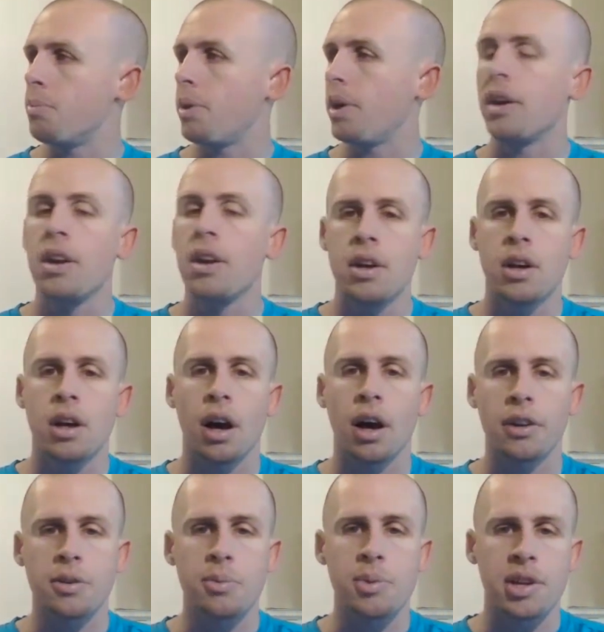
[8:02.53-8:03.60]
But
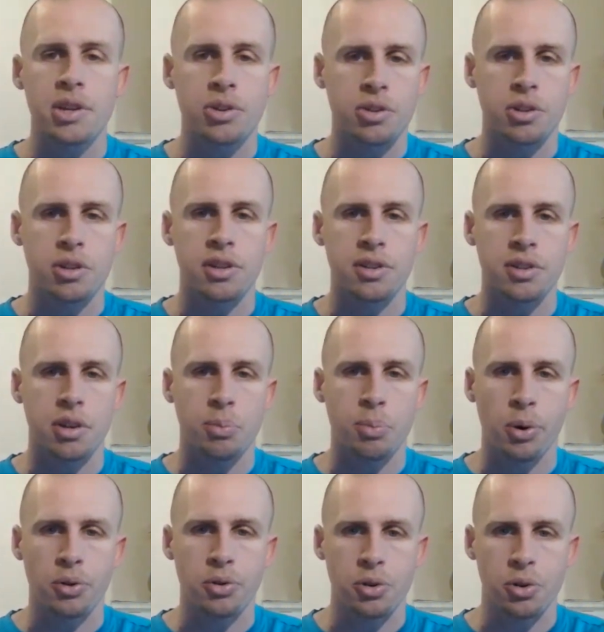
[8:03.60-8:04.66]
to me, it's just this is a
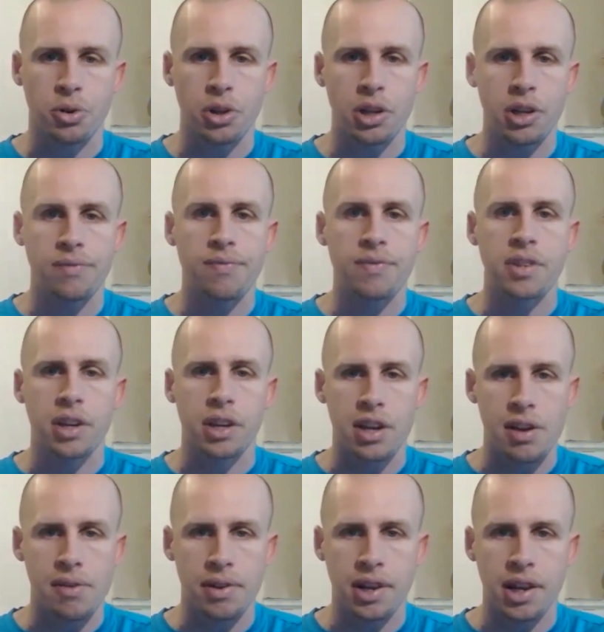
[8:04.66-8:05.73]
personally
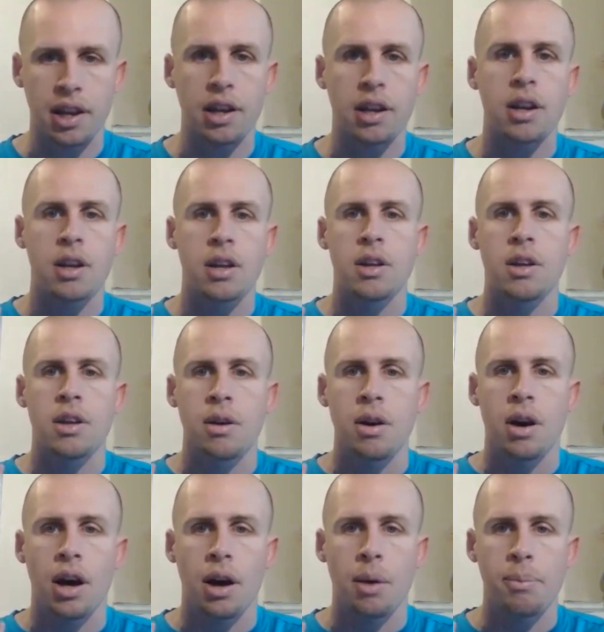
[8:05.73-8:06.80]
significant
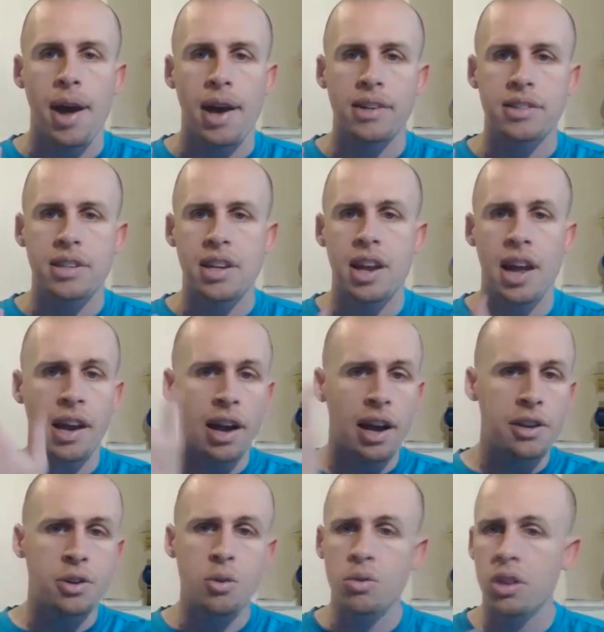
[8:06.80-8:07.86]
magazine, and I
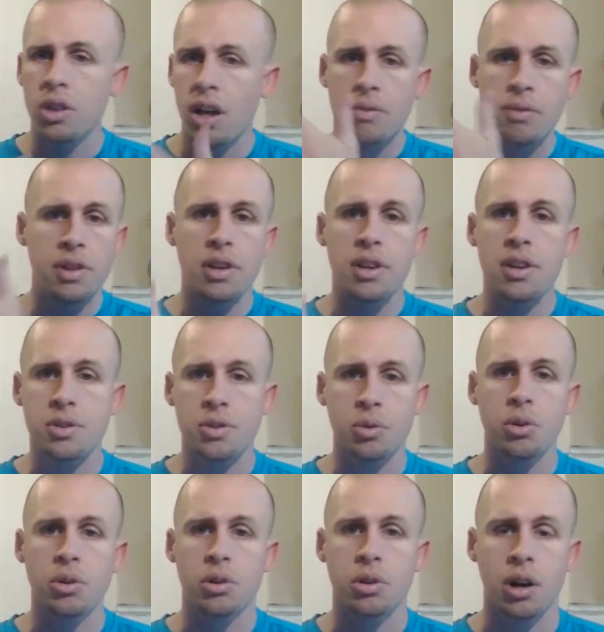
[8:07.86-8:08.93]
do love the
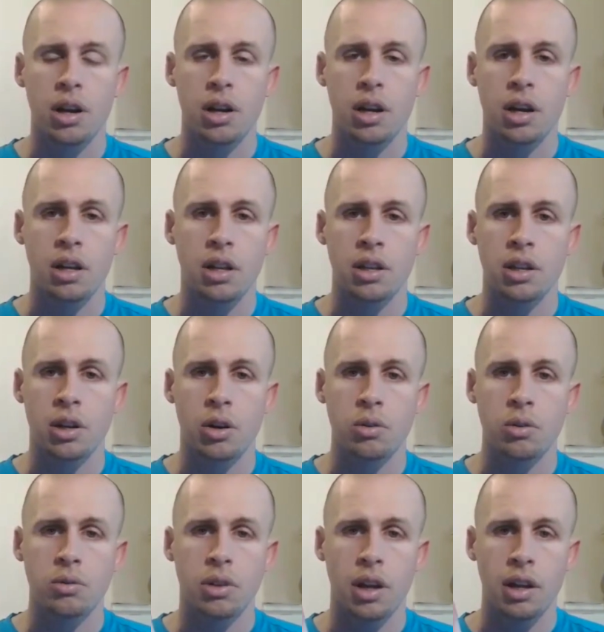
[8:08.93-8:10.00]
historic.
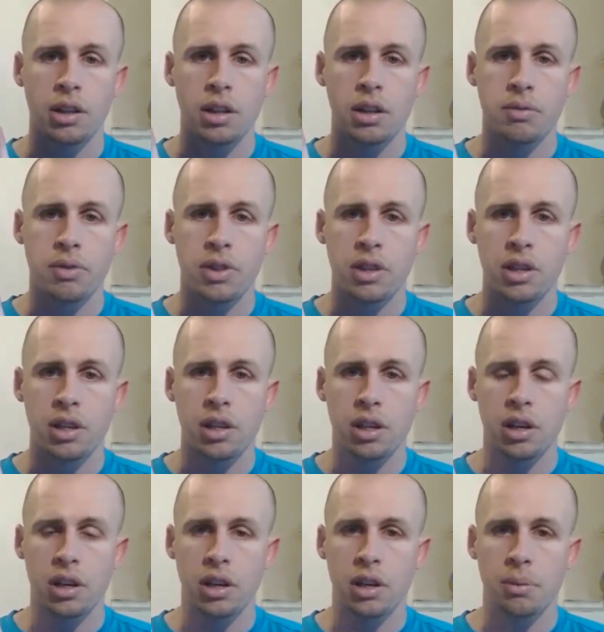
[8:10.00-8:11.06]
I love
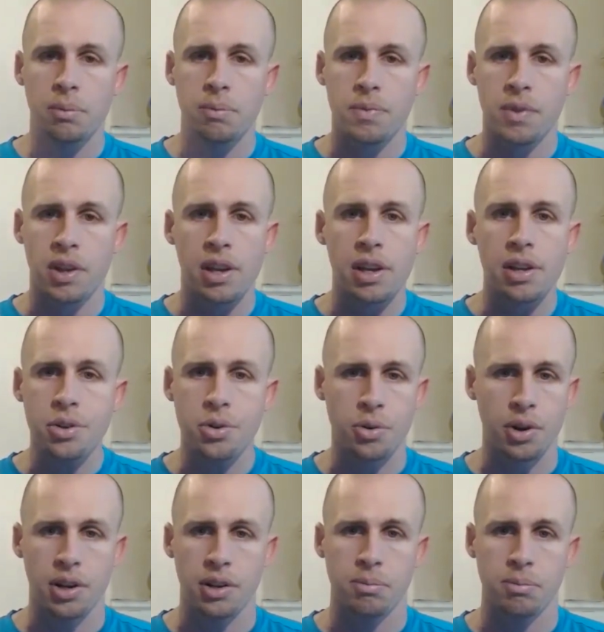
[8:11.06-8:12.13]
the
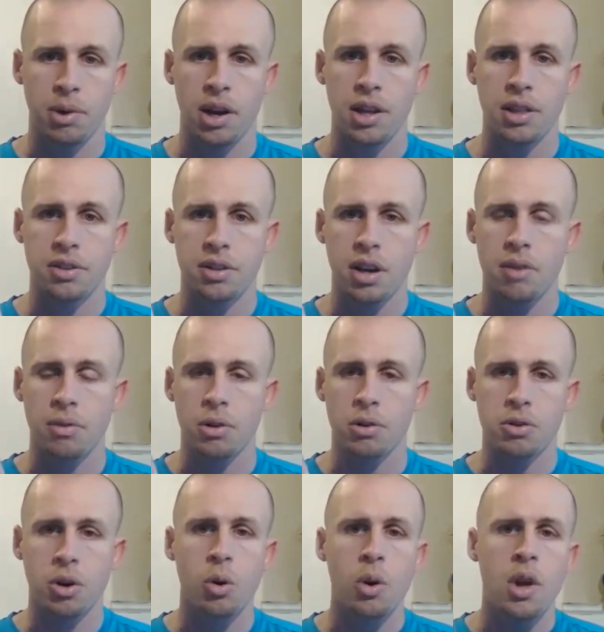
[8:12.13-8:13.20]
history behind this cover.
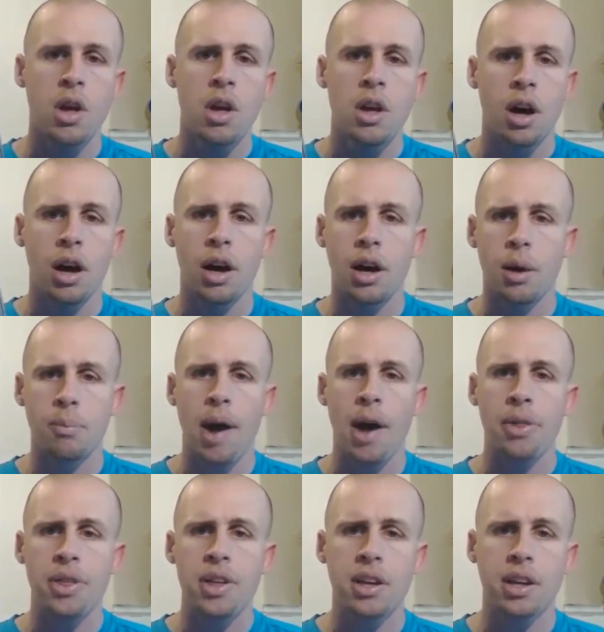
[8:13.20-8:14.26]
So
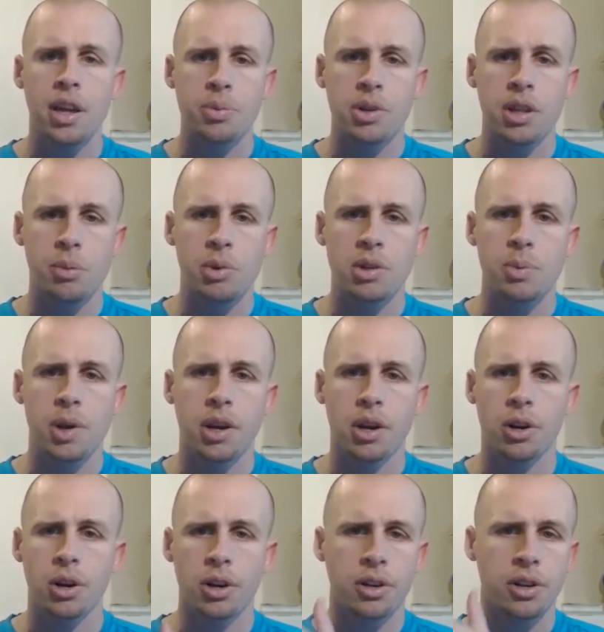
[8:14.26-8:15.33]
Althea Gibson, let me speak
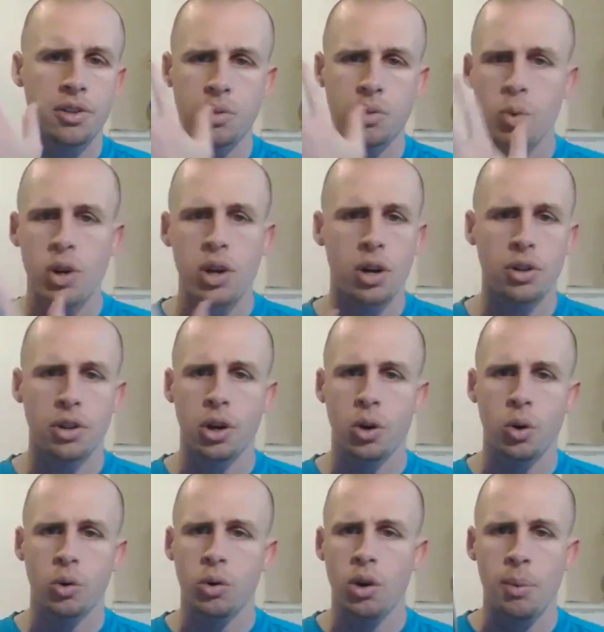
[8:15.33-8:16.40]
on her because we all
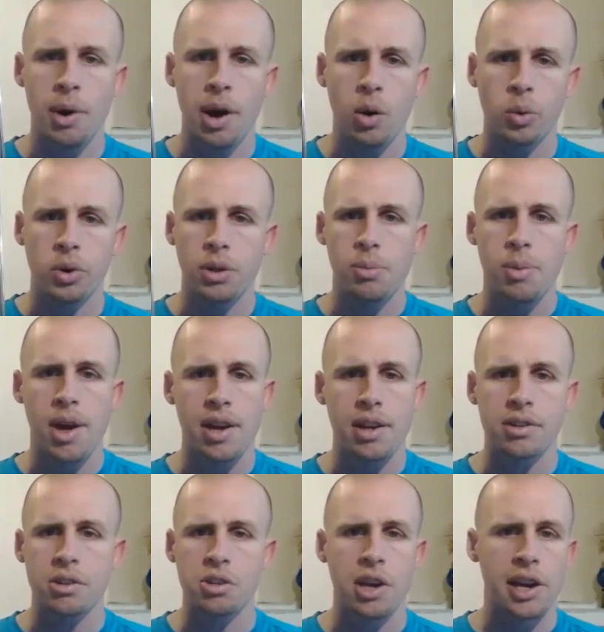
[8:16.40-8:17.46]
know about Willie
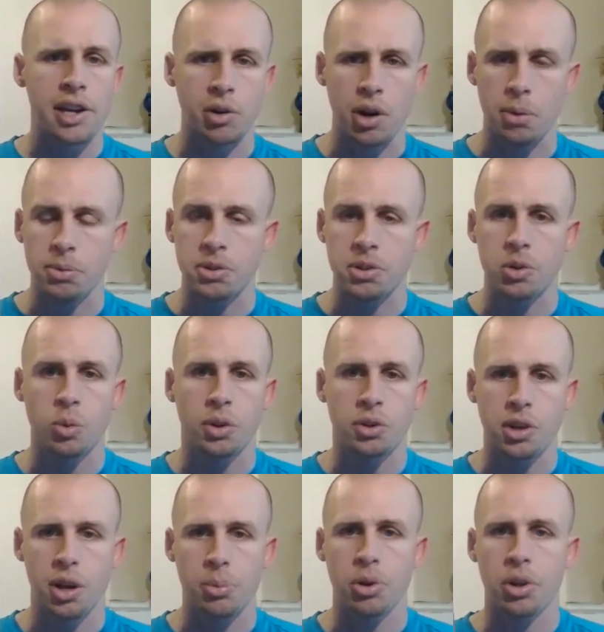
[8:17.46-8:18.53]
Mays and Jackie Robinson and Wilt
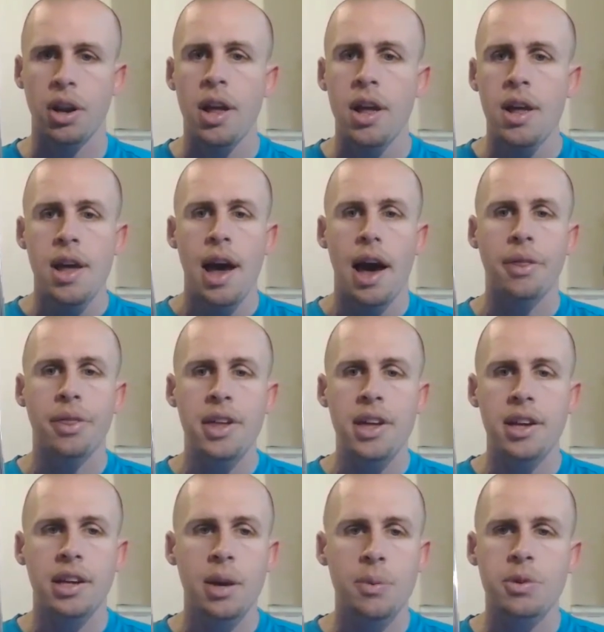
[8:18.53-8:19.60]
Chamberlain.
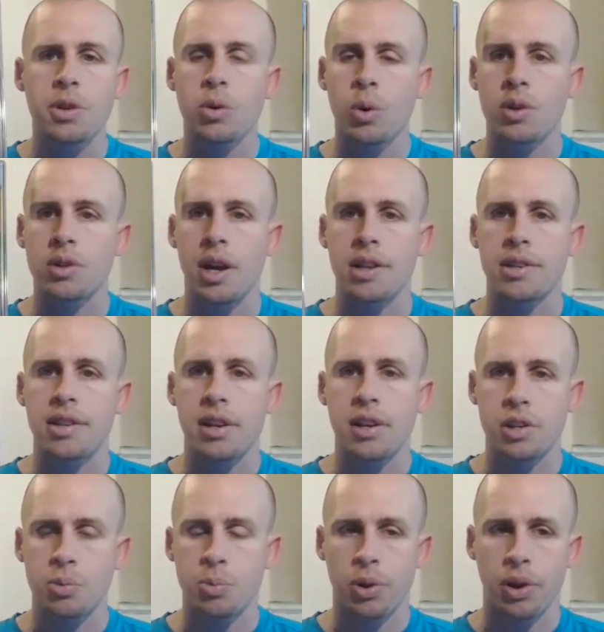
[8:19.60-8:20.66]
Althea Gibson was a
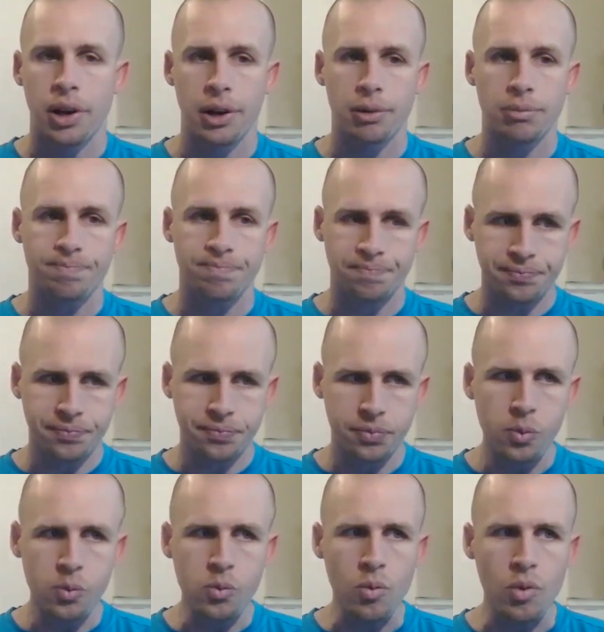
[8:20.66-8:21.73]
tennis player.
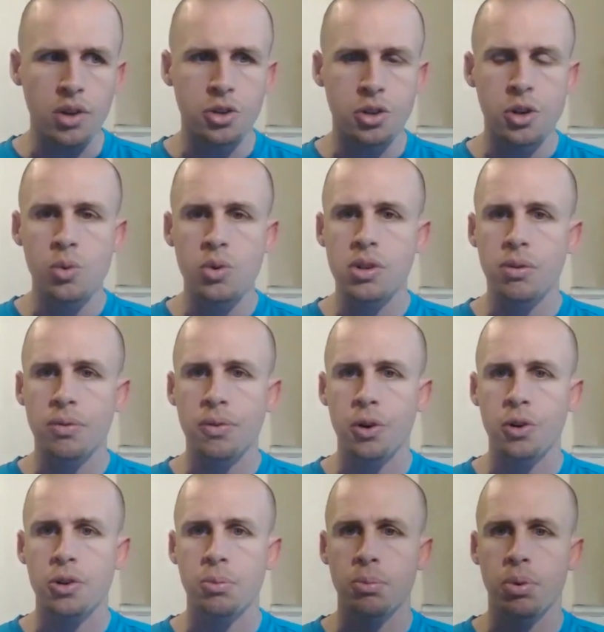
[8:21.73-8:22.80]
She was the
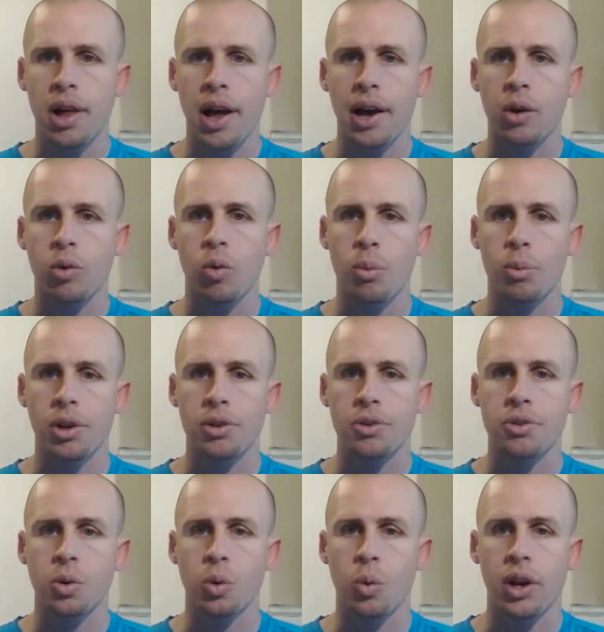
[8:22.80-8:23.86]
first Black woman
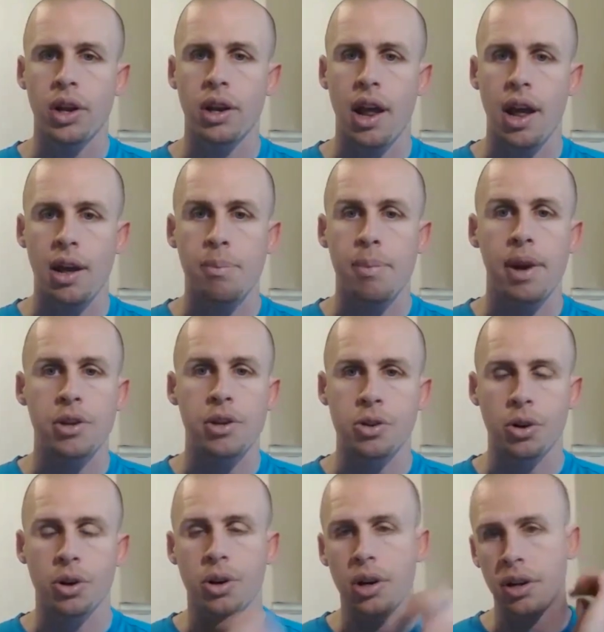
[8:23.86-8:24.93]
to win
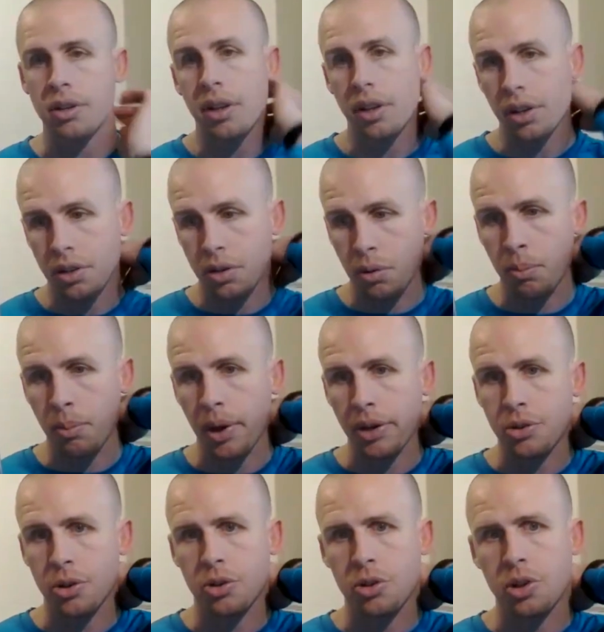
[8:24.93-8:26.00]
a tennis major.